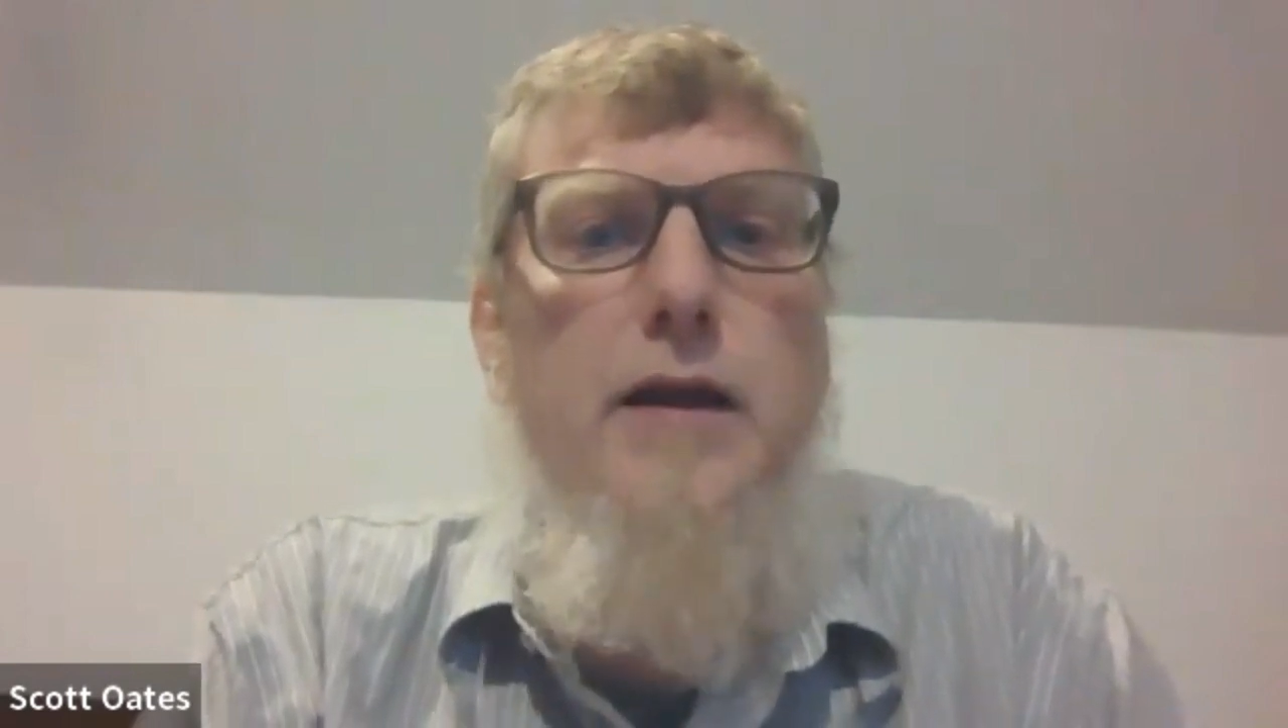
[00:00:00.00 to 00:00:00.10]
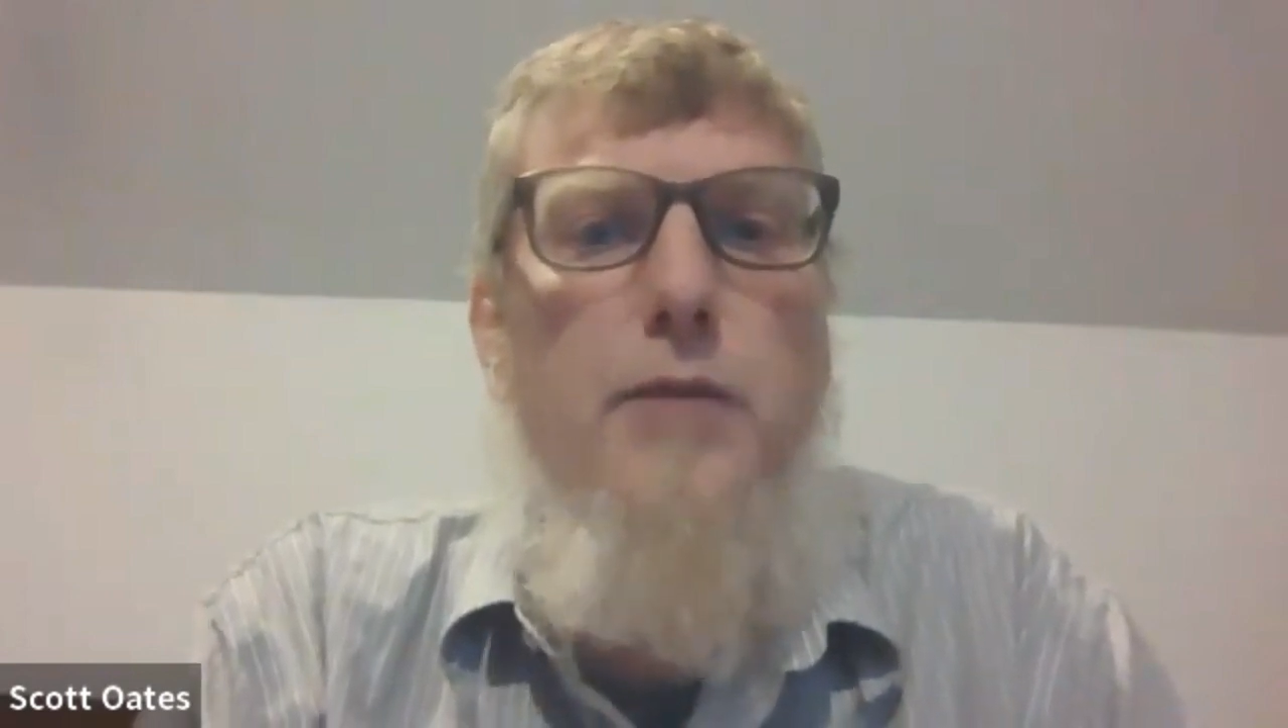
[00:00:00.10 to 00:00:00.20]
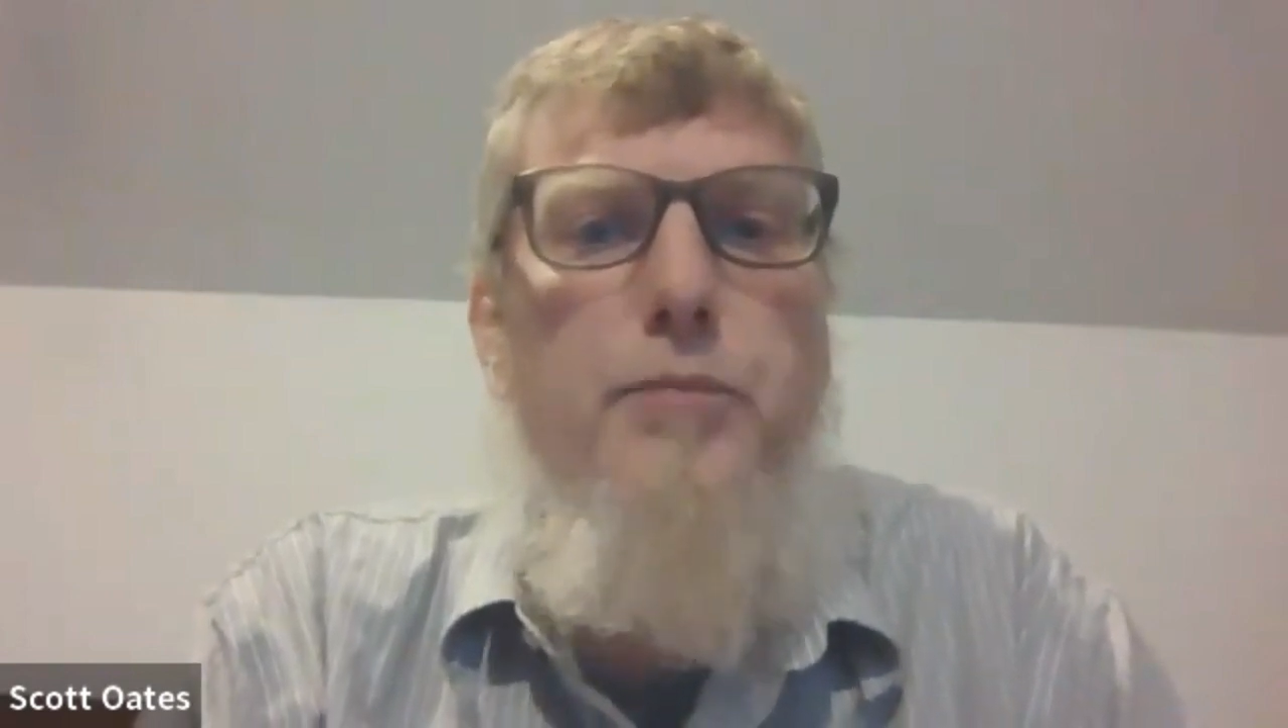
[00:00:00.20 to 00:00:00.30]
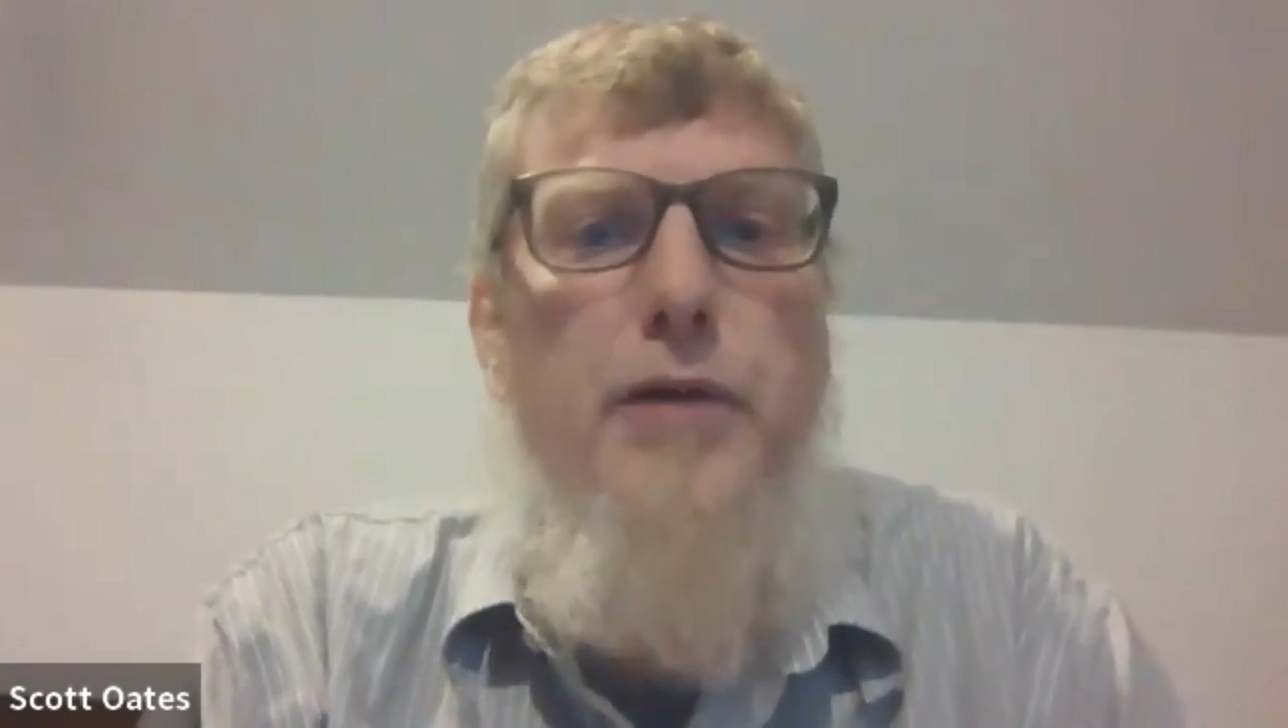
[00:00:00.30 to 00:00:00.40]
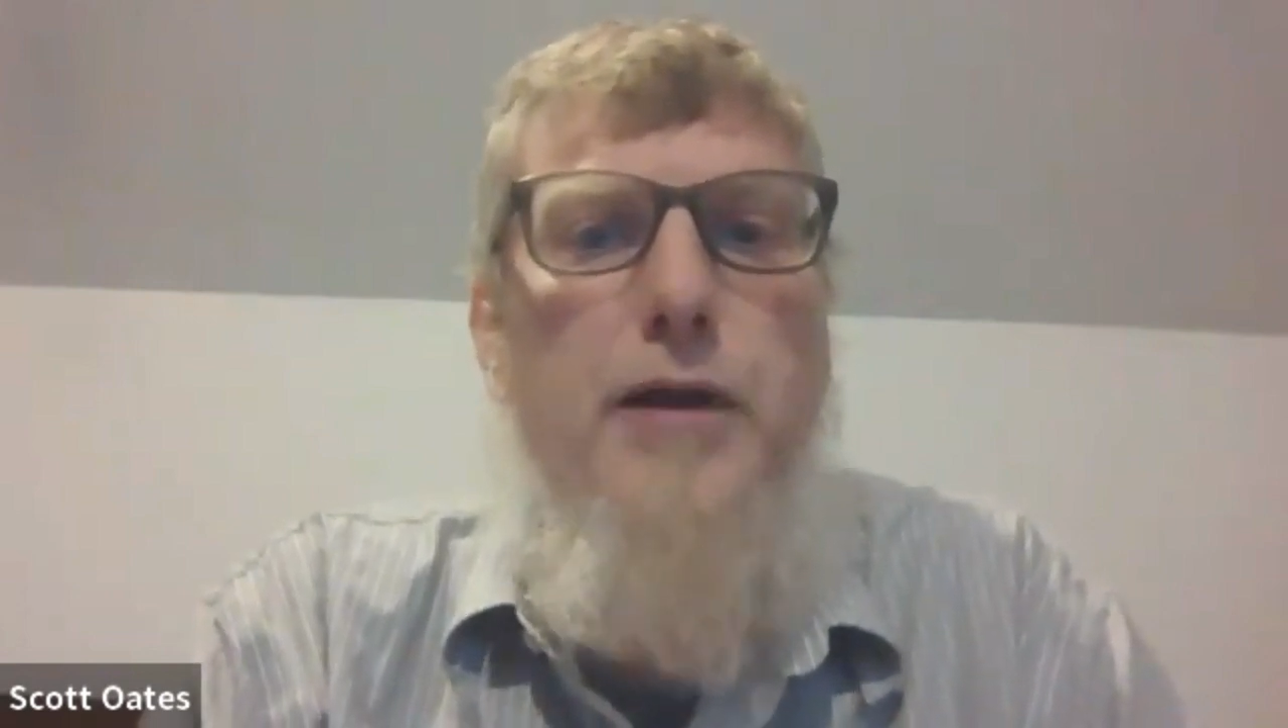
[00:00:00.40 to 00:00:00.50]

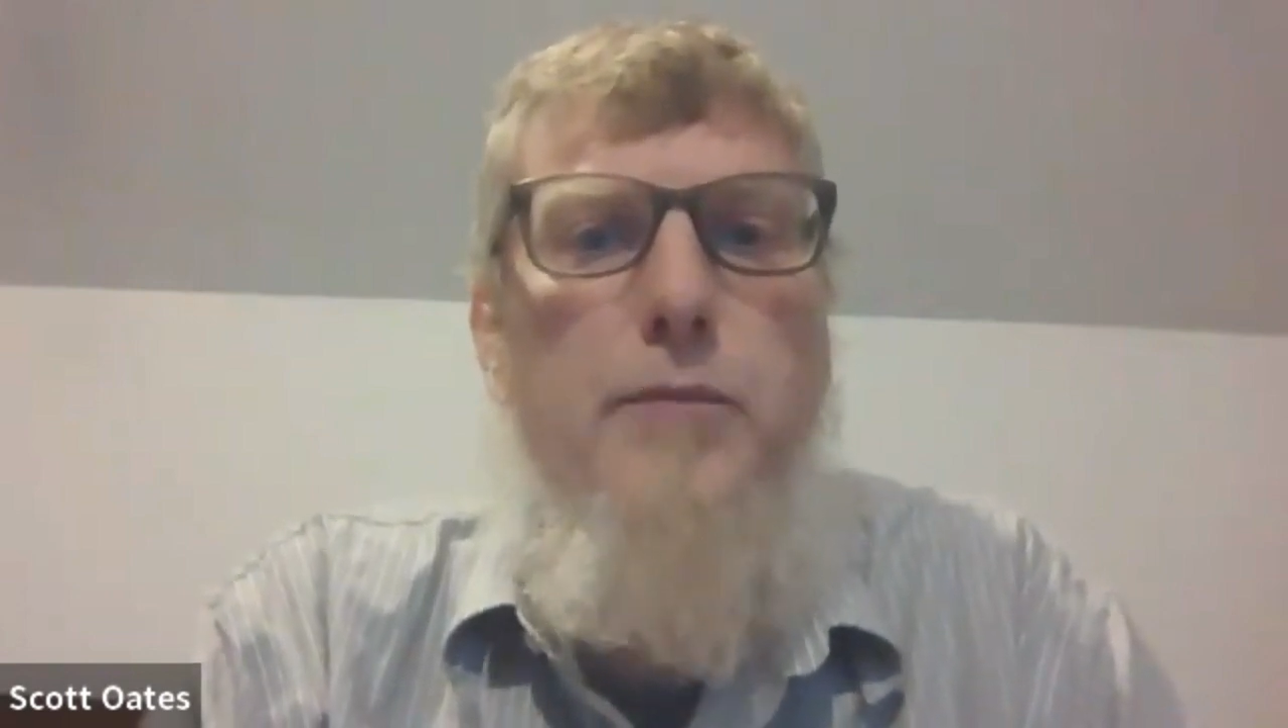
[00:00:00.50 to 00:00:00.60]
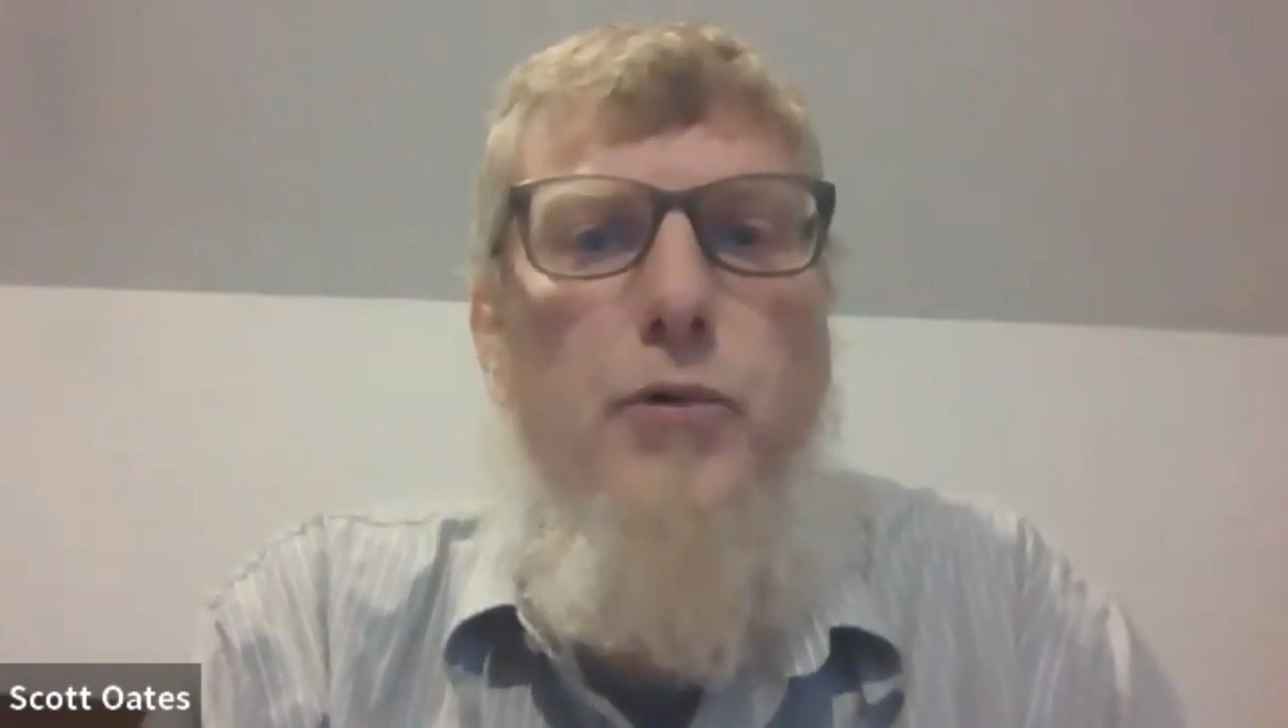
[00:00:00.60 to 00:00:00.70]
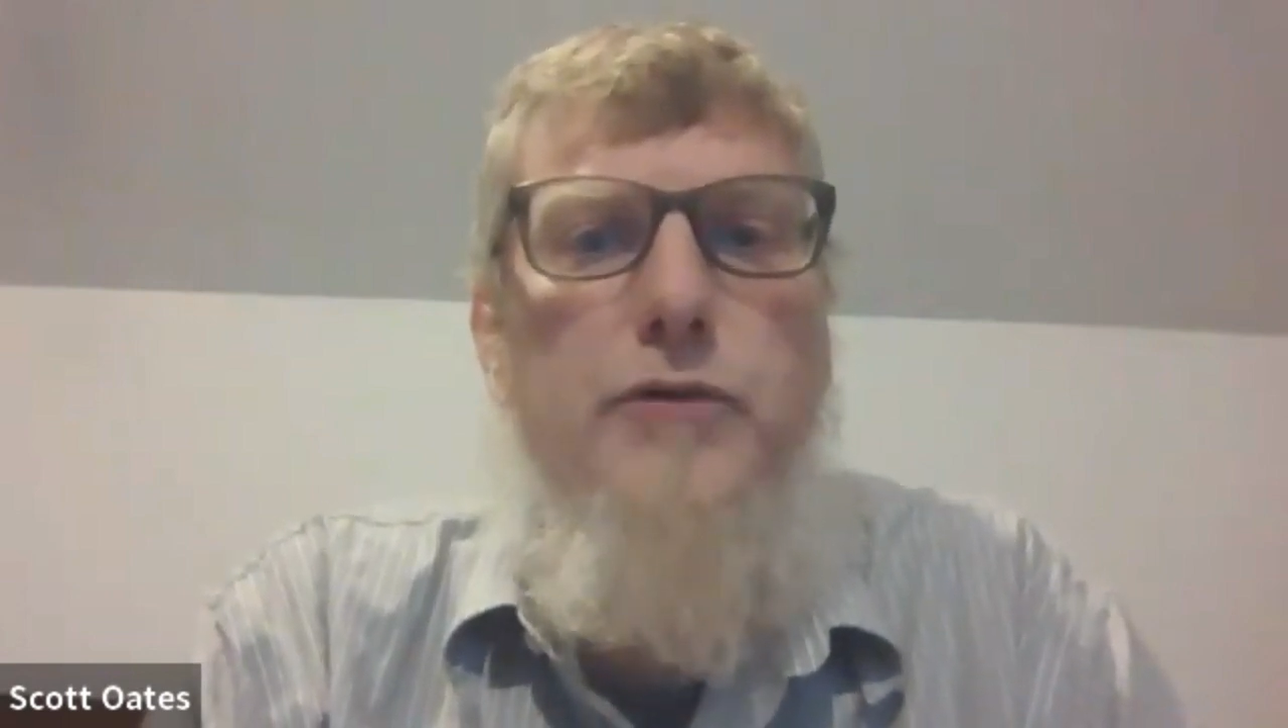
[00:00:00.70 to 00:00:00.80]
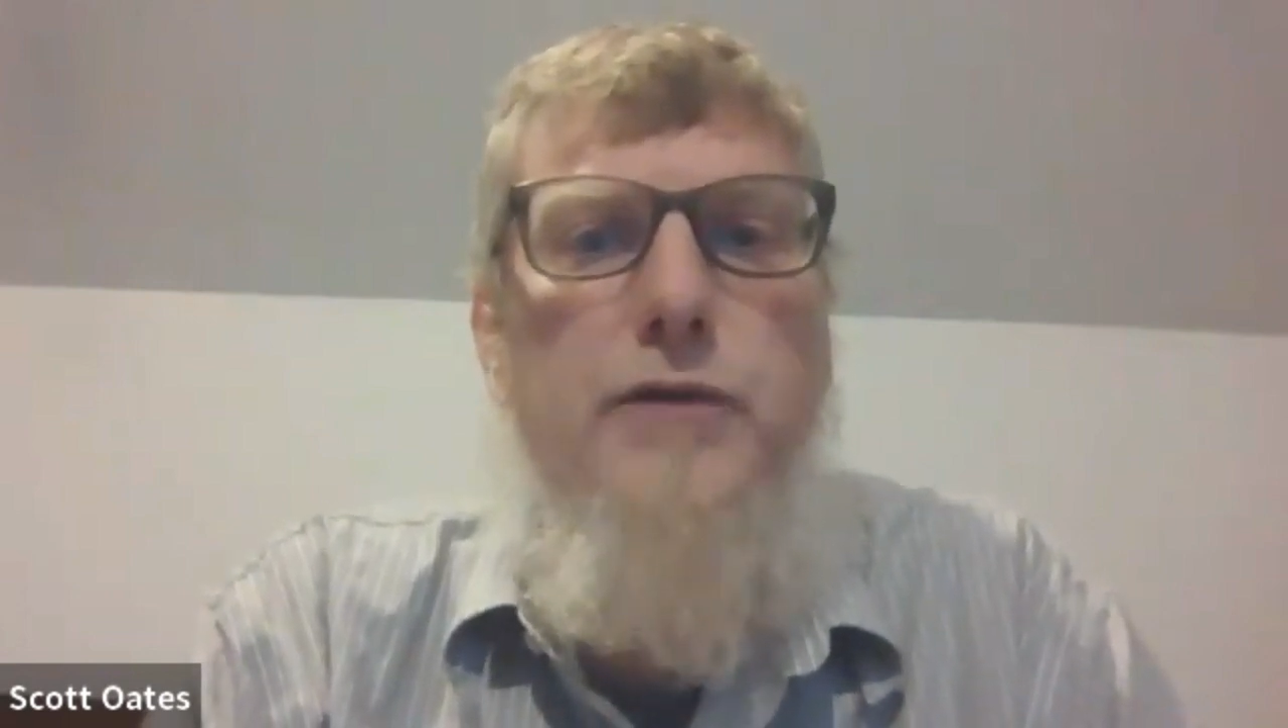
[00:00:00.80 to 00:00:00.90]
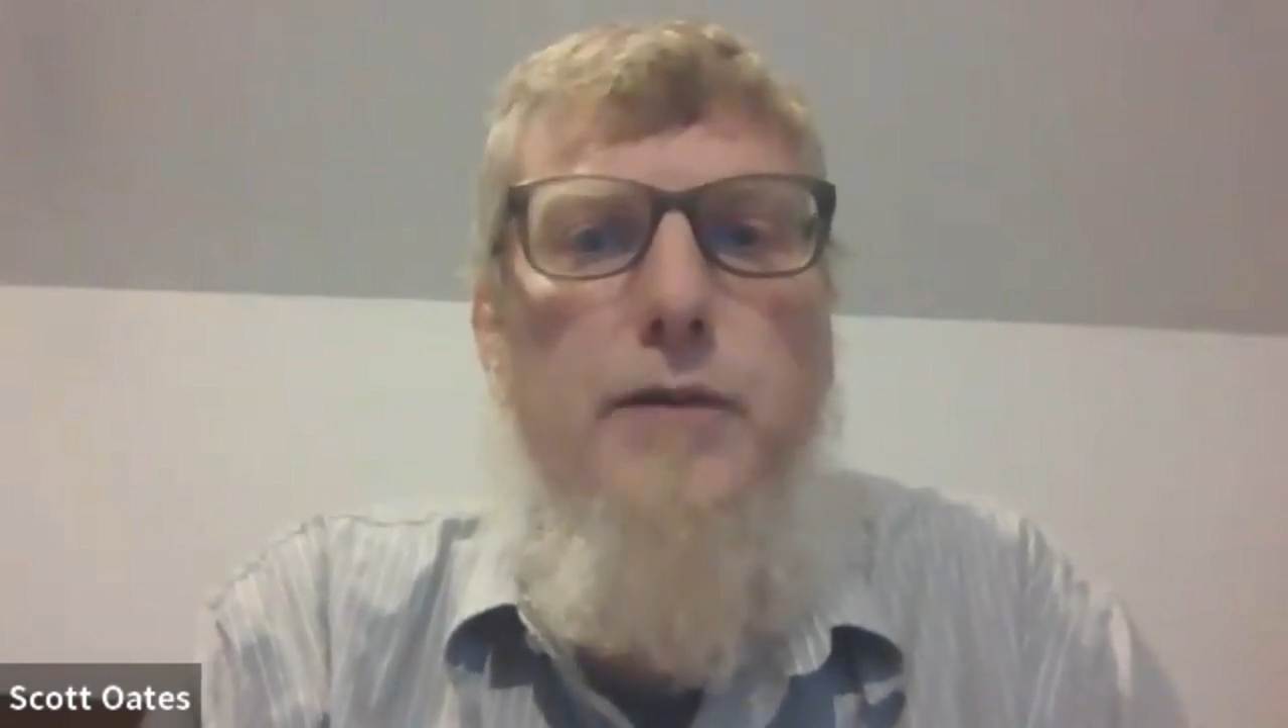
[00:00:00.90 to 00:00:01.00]

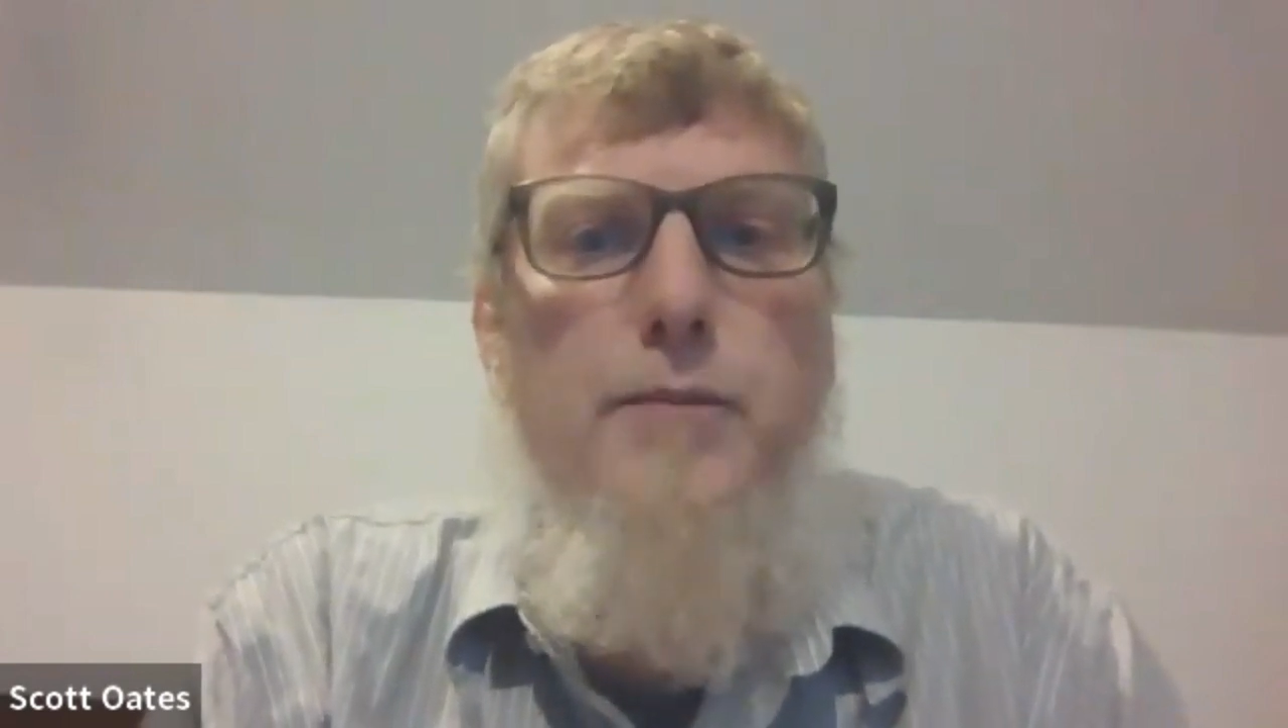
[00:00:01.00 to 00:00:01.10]
applicable to the